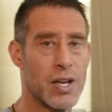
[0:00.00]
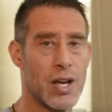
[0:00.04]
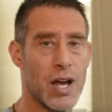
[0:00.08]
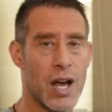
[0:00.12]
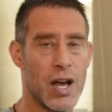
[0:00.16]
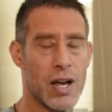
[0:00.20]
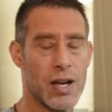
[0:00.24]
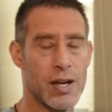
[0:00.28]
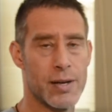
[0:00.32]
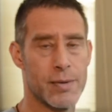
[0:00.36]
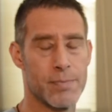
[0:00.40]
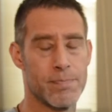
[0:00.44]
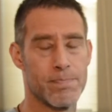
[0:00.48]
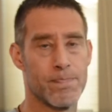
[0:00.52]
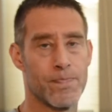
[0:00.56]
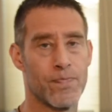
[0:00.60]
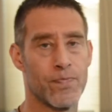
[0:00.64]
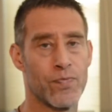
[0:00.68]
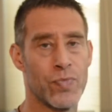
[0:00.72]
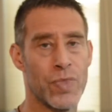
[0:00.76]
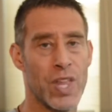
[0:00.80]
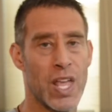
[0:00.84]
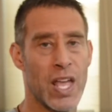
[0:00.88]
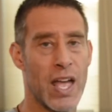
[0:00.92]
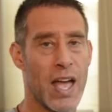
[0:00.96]

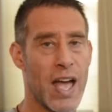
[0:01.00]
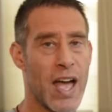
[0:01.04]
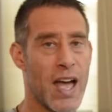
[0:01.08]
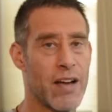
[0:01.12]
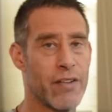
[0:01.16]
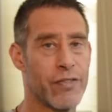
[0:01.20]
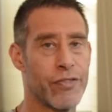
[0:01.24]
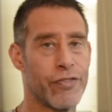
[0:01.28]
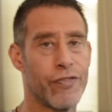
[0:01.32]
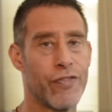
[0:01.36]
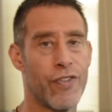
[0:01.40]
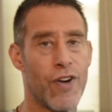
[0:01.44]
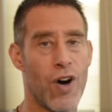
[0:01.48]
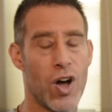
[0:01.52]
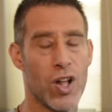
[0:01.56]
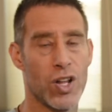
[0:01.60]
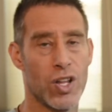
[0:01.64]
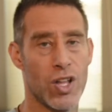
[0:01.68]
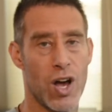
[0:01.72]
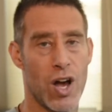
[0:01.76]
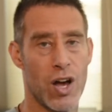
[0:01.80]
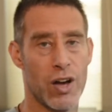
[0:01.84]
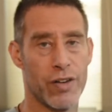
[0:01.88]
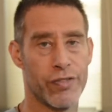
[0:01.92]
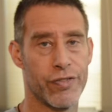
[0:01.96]
have fall
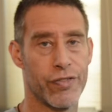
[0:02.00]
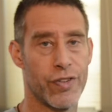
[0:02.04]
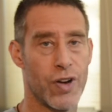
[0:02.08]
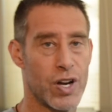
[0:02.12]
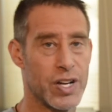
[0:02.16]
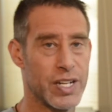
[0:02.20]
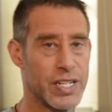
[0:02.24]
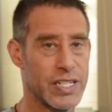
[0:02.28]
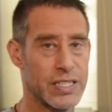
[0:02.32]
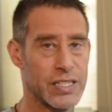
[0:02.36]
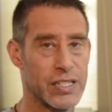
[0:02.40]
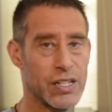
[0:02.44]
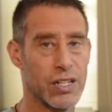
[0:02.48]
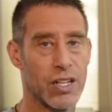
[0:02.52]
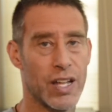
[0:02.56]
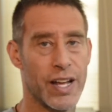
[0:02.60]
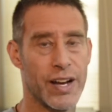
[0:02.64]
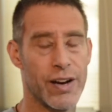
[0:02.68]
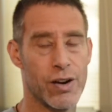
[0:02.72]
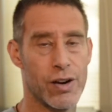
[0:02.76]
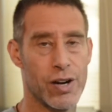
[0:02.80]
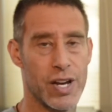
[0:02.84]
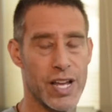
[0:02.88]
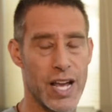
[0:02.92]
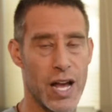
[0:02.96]
off in
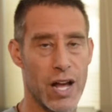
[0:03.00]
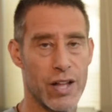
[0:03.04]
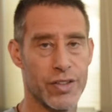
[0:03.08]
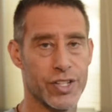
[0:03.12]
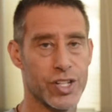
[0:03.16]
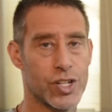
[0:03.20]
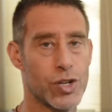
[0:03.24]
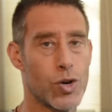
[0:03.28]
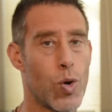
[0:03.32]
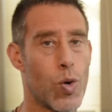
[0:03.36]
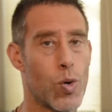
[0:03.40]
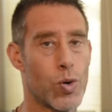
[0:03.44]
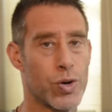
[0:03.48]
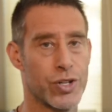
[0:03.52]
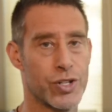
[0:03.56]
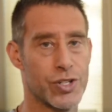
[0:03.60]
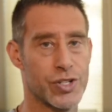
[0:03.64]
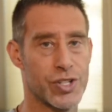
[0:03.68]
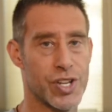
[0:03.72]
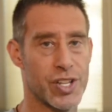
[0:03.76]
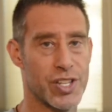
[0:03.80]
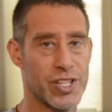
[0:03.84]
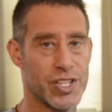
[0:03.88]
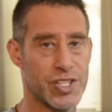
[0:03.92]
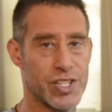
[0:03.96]
clarity on the
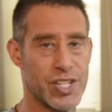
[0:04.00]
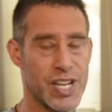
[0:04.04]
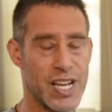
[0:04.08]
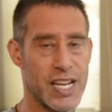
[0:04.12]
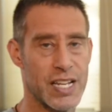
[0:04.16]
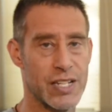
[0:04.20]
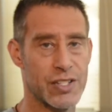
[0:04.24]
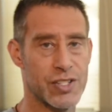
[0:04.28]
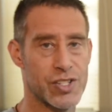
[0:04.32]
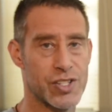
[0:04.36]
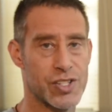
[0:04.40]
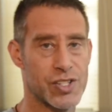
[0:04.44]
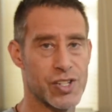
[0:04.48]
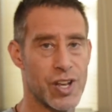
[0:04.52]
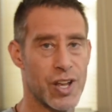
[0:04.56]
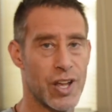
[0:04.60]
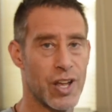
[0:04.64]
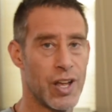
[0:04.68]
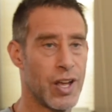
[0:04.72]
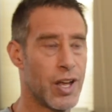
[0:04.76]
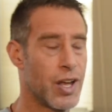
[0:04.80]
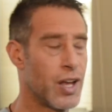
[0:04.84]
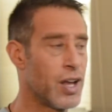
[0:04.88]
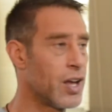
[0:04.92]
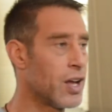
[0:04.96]
corners of the scenes.
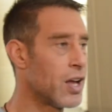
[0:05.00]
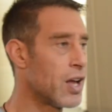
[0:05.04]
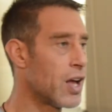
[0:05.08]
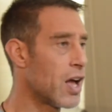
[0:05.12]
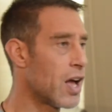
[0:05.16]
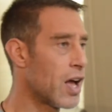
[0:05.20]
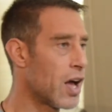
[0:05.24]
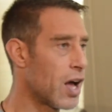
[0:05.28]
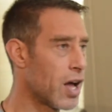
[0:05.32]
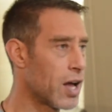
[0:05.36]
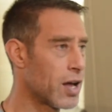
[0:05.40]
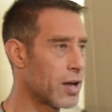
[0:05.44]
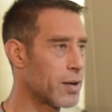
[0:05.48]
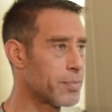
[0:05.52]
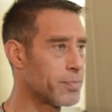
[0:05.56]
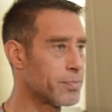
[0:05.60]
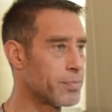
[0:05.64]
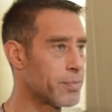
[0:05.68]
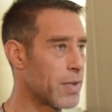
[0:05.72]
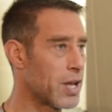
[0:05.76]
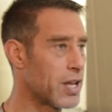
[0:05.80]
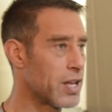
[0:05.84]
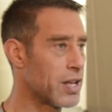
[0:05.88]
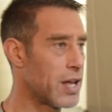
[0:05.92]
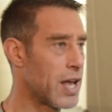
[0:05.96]

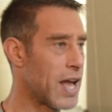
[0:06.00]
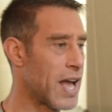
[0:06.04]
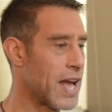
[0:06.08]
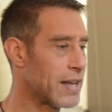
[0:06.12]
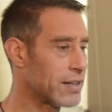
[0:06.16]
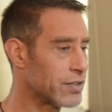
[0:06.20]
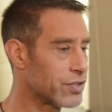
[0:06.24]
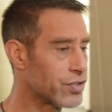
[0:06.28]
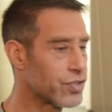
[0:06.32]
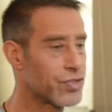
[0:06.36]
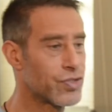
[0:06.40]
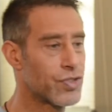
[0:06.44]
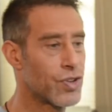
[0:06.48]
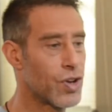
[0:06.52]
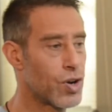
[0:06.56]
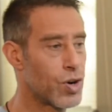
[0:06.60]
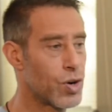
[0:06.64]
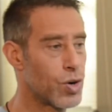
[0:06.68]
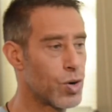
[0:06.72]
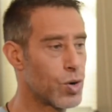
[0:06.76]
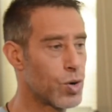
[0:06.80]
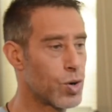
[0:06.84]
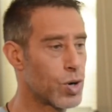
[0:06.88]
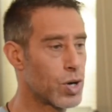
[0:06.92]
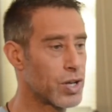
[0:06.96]
And
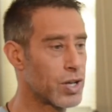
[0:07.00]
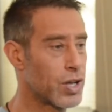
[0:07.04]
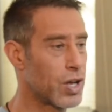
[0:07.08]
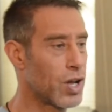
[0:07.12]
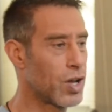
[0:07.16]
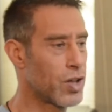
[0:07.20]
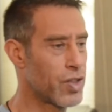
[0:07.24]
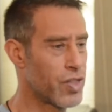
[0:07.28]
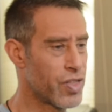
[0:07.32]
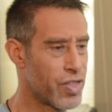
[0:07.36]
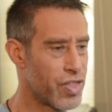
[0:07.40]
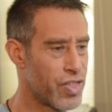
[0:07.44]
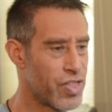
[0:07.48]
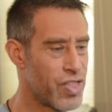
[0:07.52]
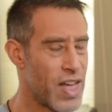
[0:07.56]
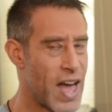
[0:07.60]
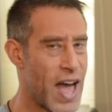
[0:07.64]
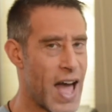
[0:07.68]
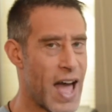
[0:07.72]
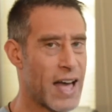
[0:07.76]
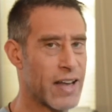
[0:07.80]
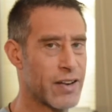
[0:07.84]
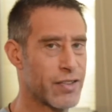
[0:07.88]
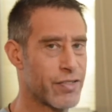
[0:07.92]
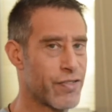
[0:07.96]
so
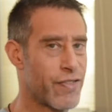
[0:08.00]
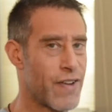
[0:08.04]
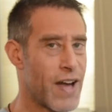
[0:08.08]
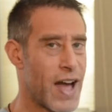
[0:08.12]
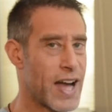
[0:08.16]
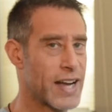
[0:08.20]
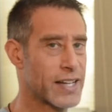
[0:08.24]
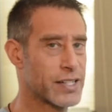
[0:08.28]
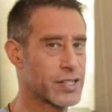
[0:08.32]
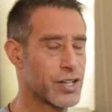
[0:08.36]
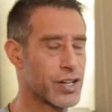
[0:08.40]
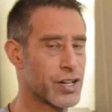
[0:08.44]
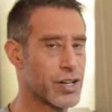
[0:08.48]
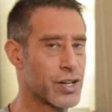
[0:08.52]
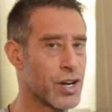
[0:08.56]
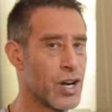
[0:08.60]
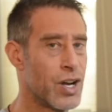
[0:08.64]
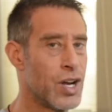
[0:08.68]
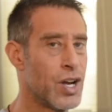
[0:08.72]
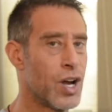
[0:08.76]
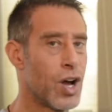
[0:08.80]
that factor,